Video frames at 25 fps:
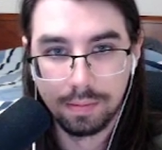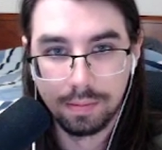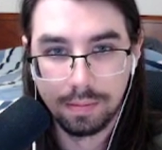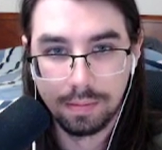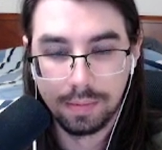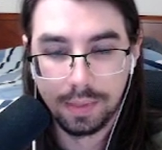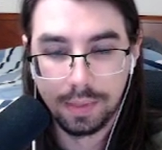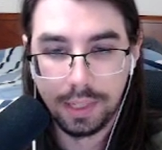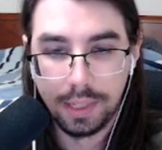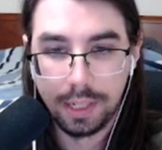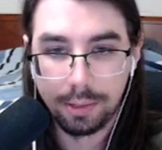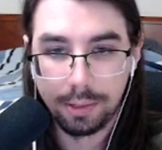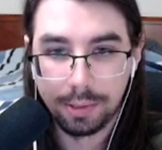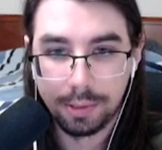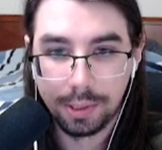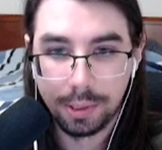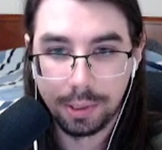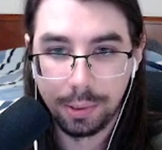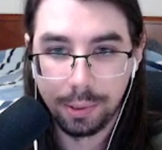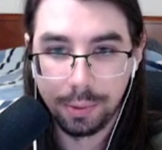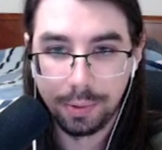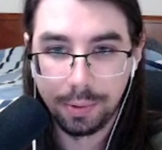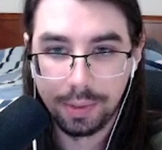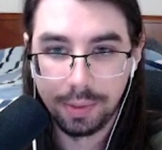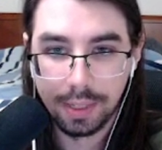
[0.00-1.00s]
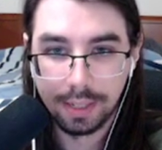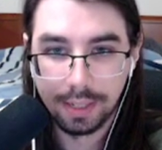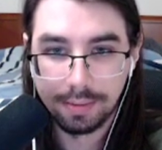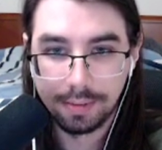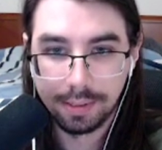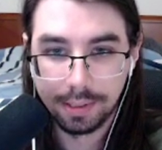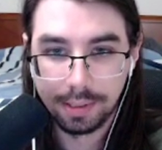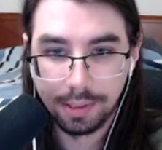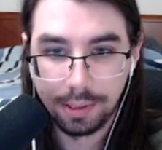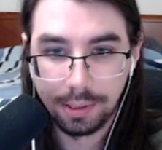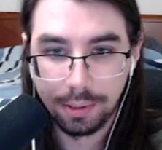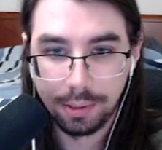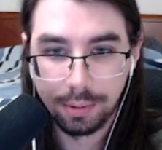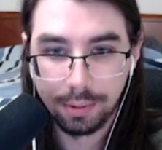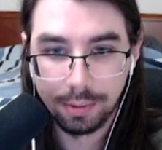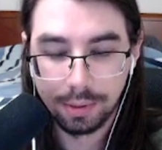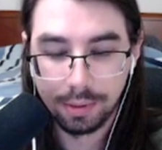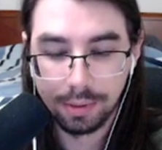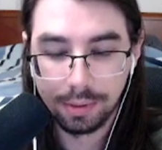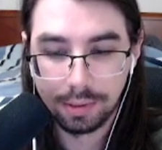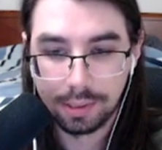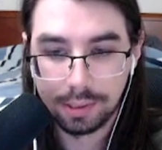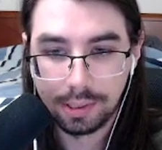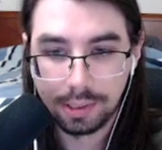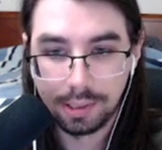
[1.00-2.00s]
Now 2 level 2
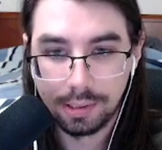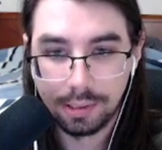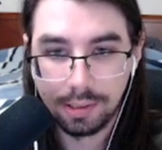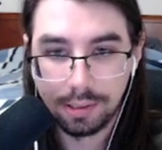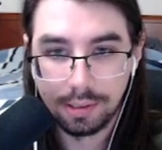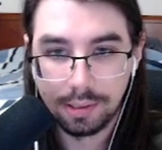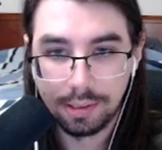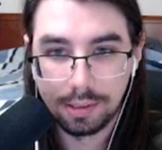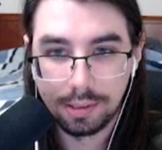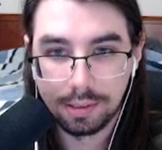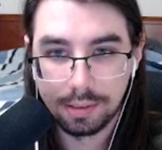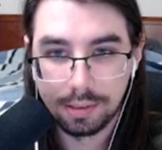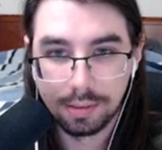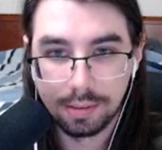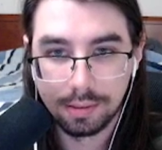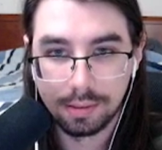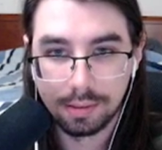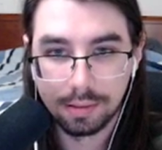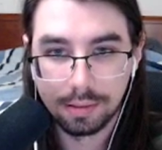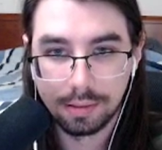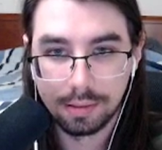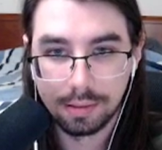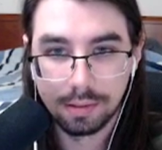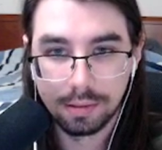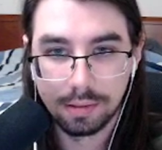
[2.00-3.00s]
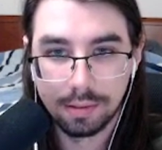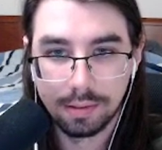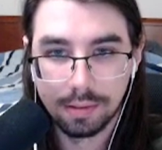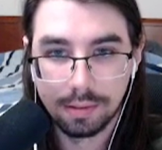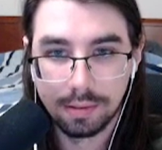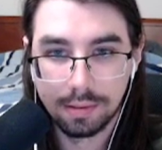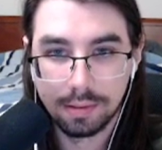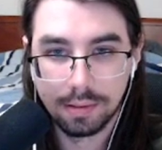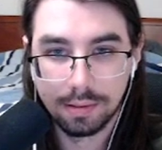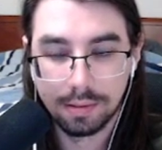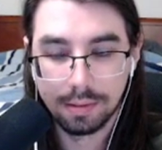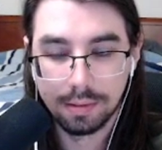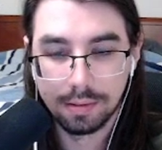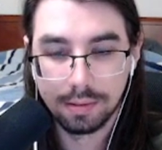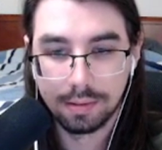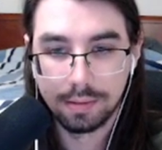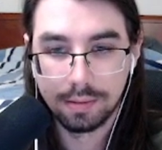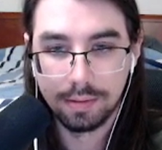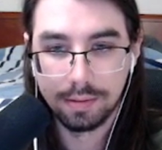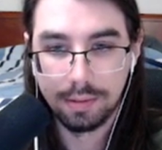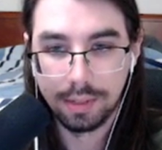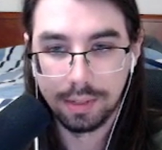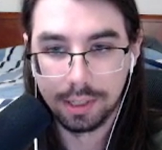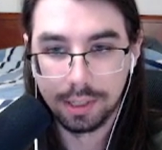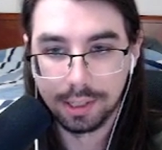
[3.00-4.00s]
roosters,
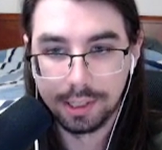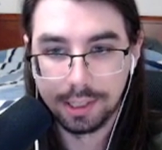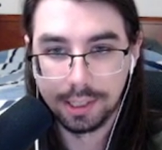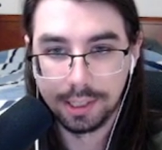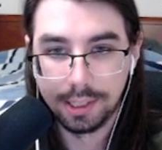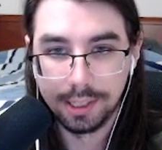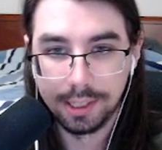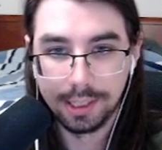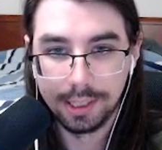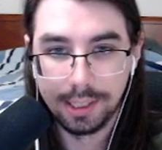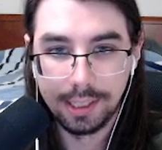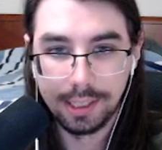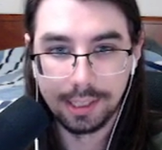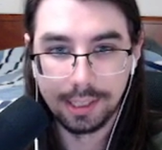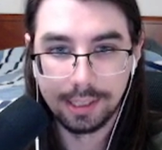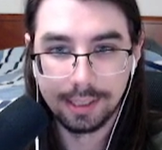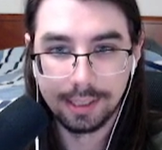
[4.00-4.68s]
functionally.